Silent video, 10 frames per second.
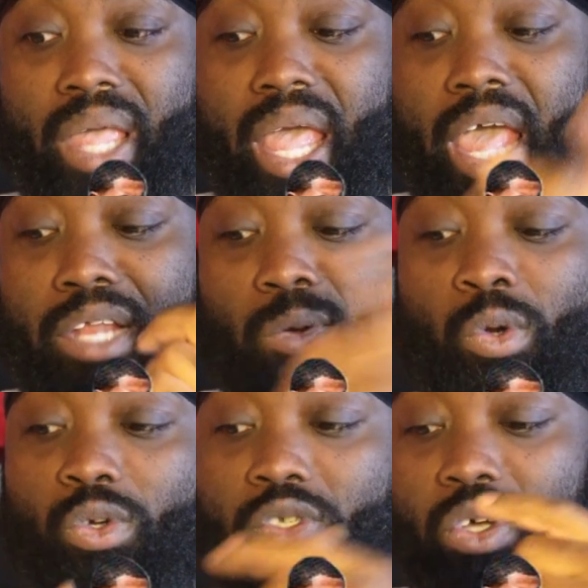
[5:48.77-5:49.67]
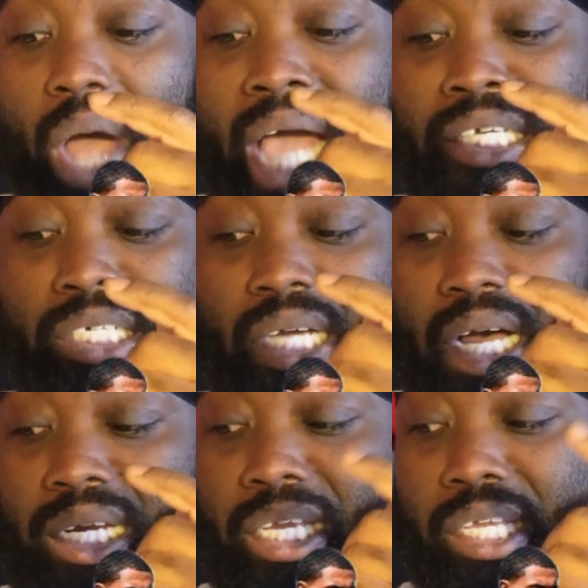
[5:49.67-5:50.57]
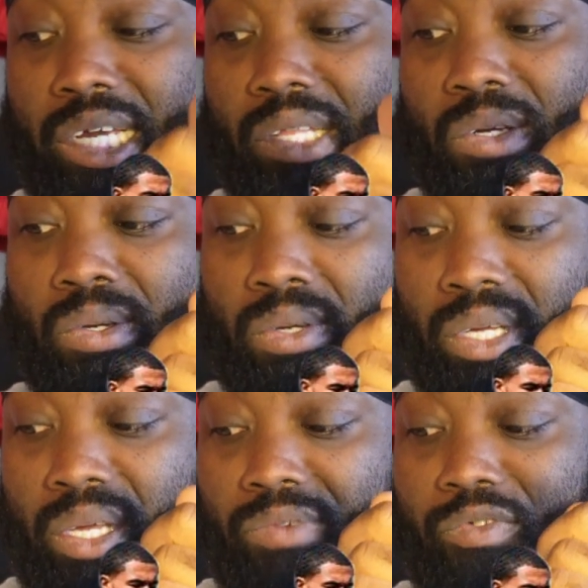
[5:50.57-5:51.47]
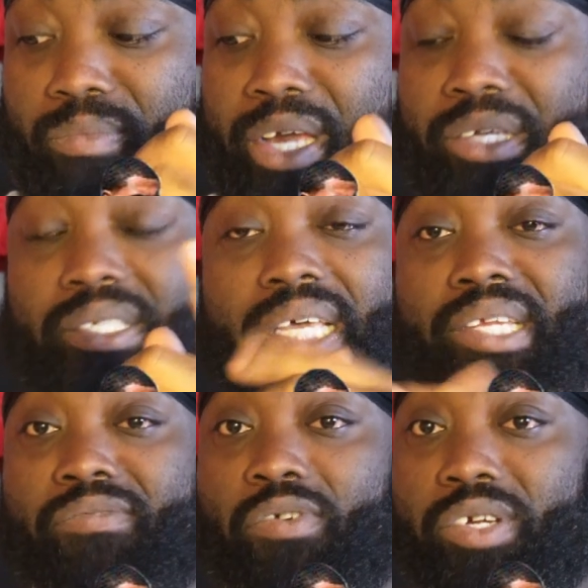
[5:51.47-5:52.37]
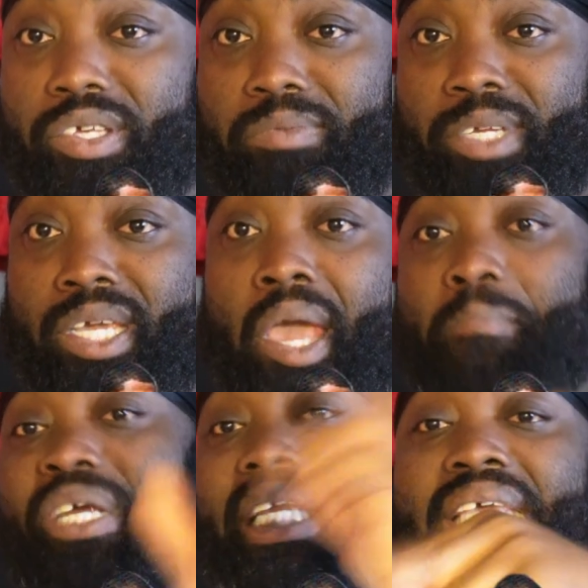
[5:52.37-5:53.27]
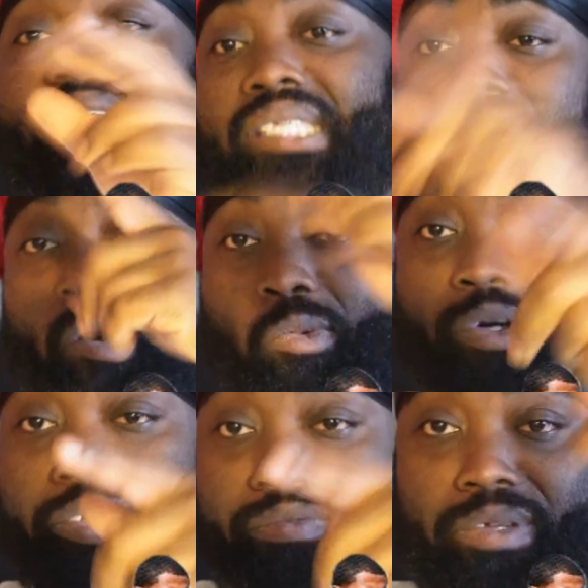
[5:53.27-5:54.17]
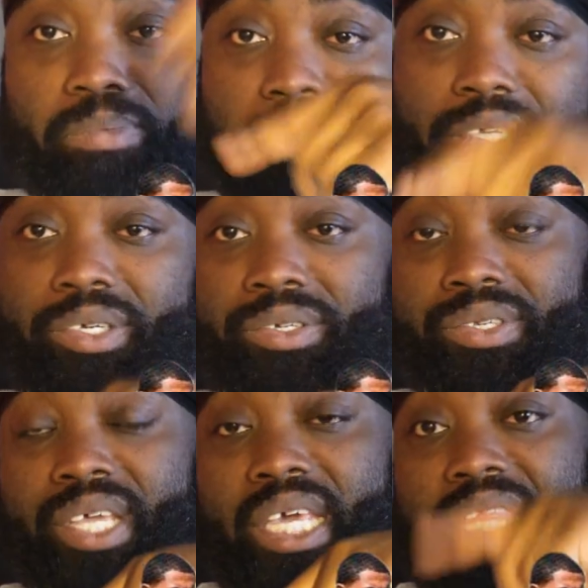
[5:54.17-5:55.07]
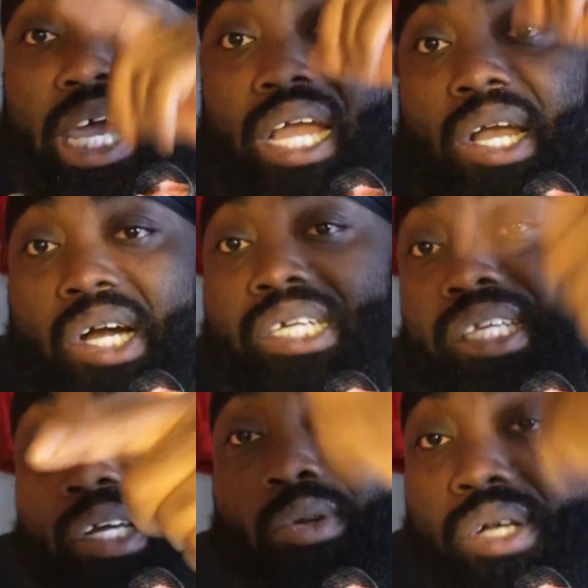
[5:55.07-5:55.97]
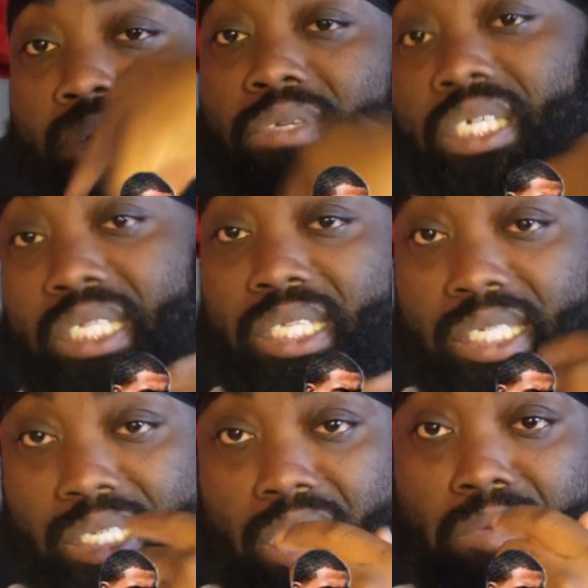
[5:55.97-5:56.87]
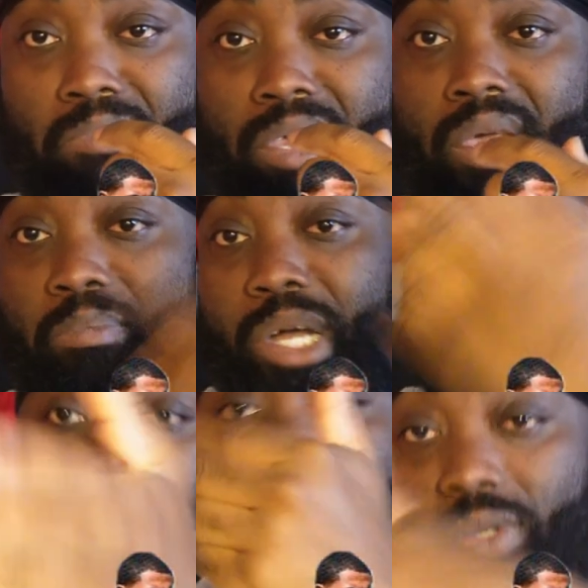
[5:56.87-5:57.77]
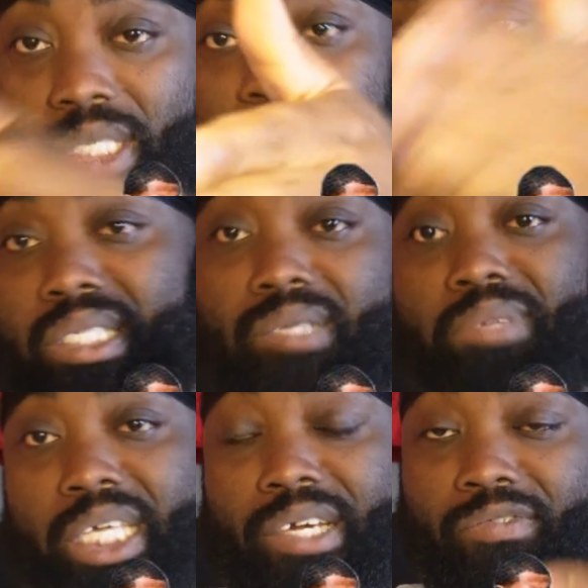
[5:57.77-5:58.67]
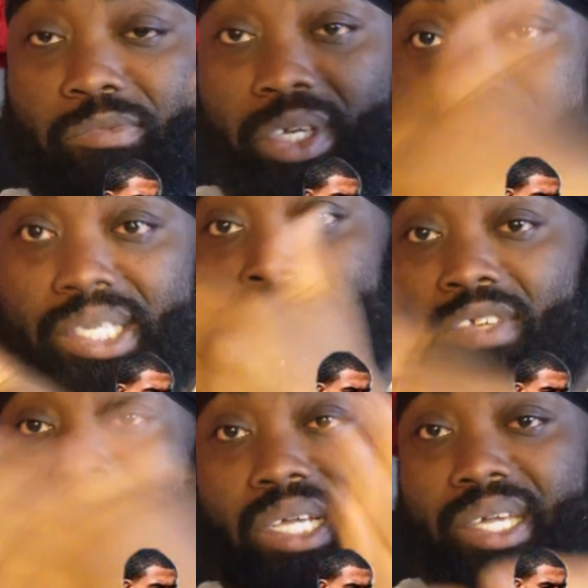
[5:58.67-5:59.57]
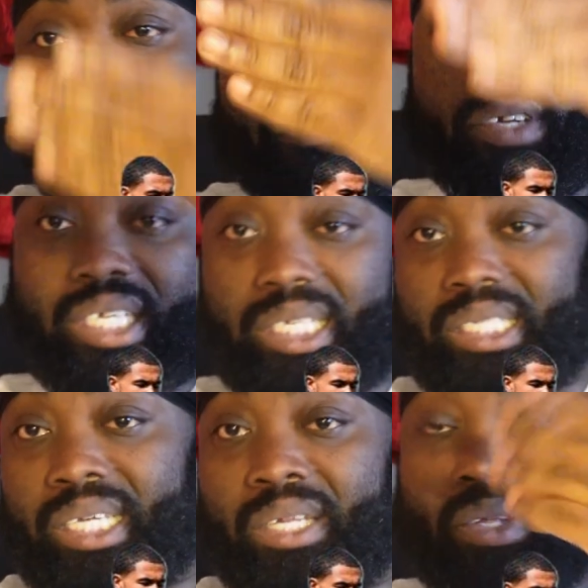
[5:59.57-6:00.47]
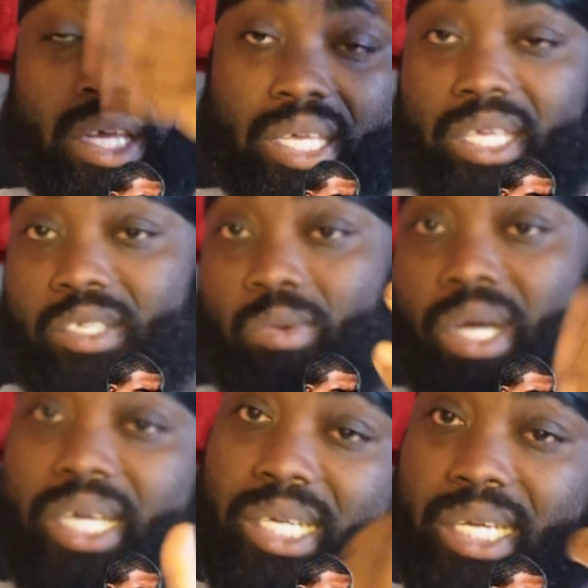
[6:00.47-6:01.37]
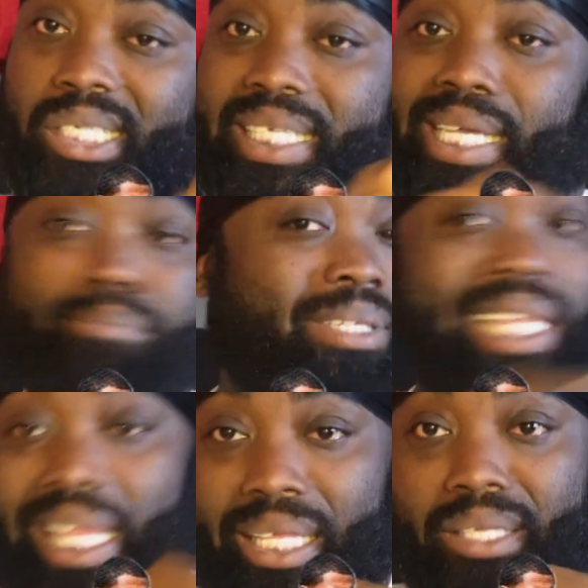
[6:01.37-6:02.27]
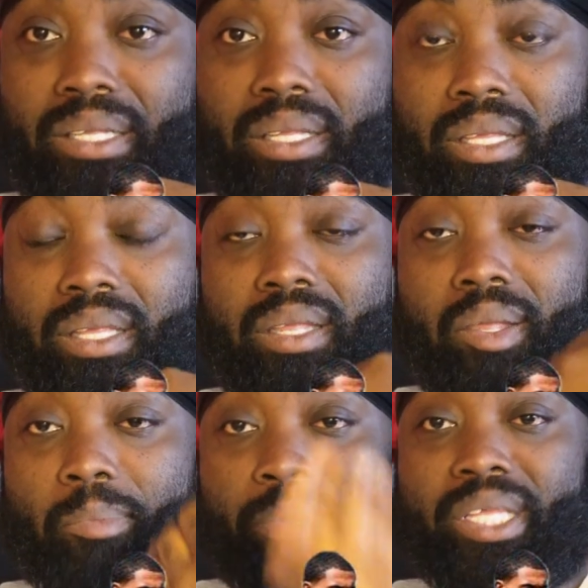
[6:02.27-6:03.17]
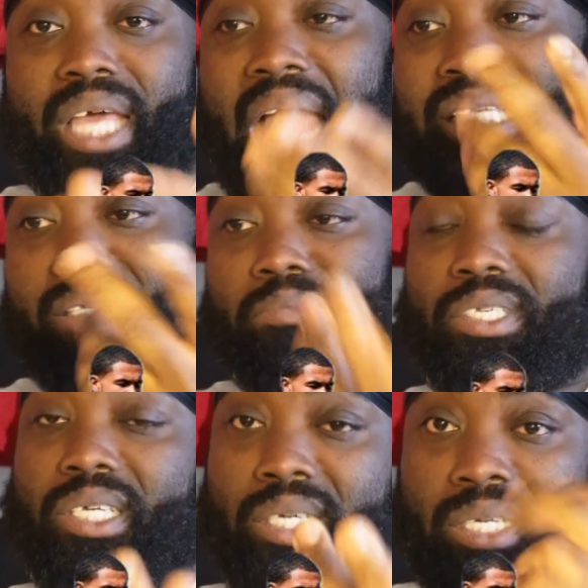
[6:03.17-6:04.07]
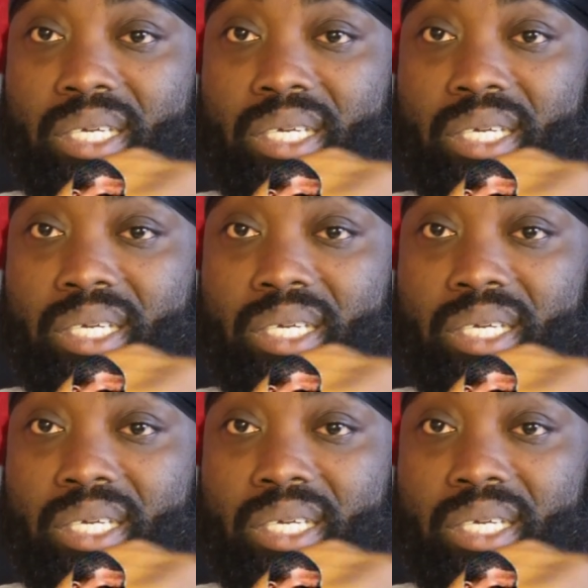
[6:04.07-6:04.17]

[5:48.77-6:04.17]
And Gusto actually got a yellow, from my understanding, the 40th minute, but he's not one of the players that got a yellow coming into this game. But Gusto still needs to be careful, because if he's not careful and he gets a yellow, guess what? Next game? But as I'm saying,